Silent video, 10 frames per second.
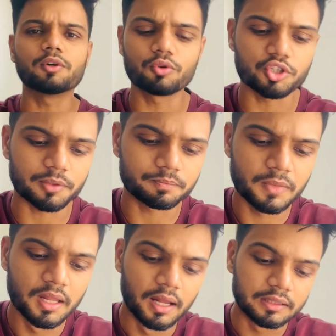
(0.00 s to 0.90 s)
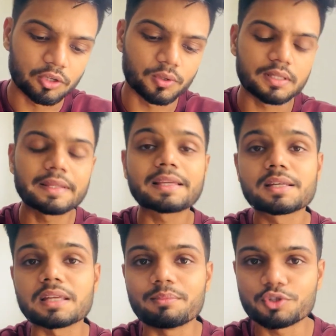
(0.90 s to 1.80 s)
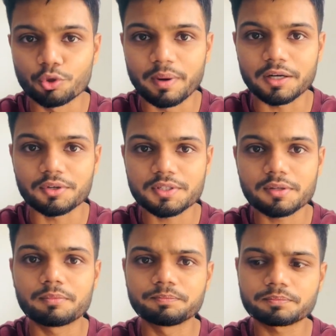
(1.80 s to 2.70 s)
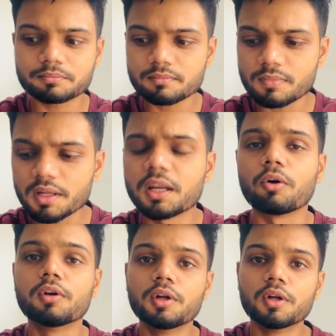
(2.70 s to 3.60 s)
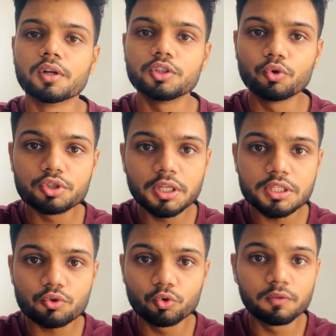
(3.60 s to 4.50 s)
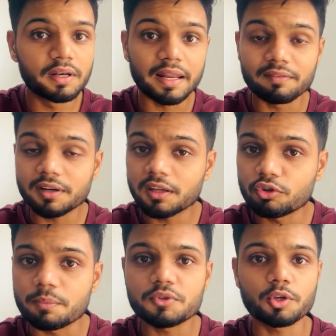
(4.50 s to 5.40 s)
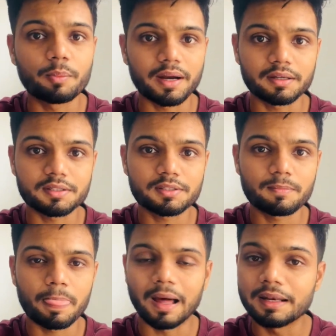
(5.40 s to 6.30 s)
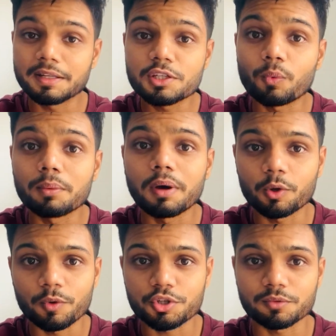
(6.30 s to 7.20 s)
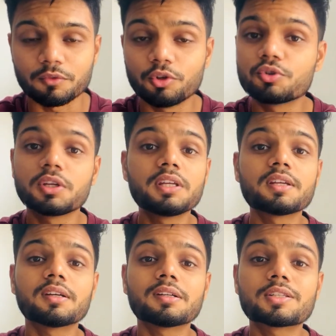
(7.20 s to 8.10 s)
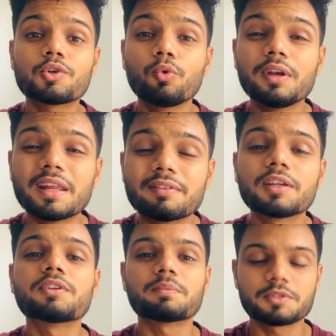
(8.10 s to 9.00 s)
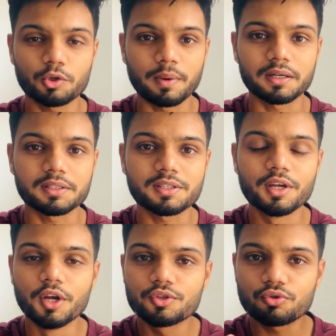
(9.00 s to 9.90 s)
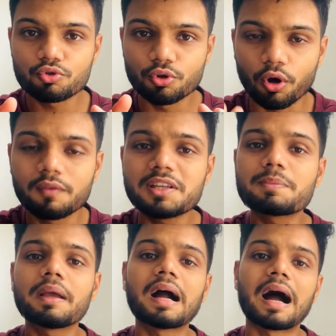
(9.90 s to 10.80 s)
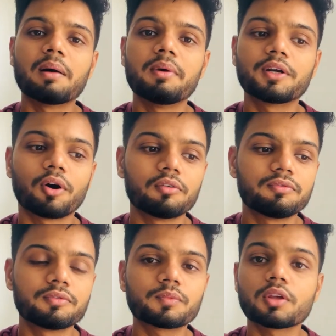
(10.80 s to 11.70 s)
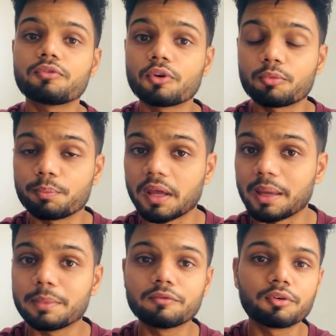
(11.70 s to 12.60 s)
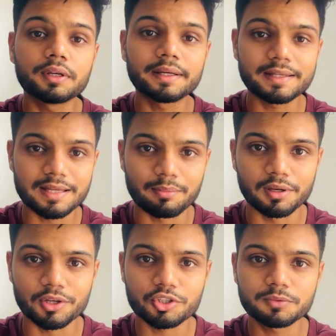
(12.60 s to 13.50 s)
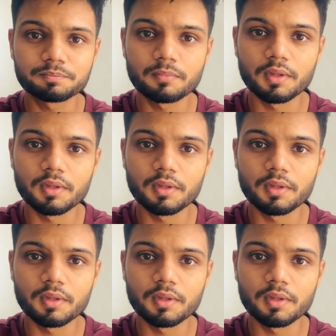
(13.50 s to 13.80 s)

coaching. Now, students, next is MCQ practice. Now, usually, school will never give you MCQ practice. Unless it's one mark question. Usually school never gives MCQ practice. So you should always make a habit of, if you're aiming for NEET examination,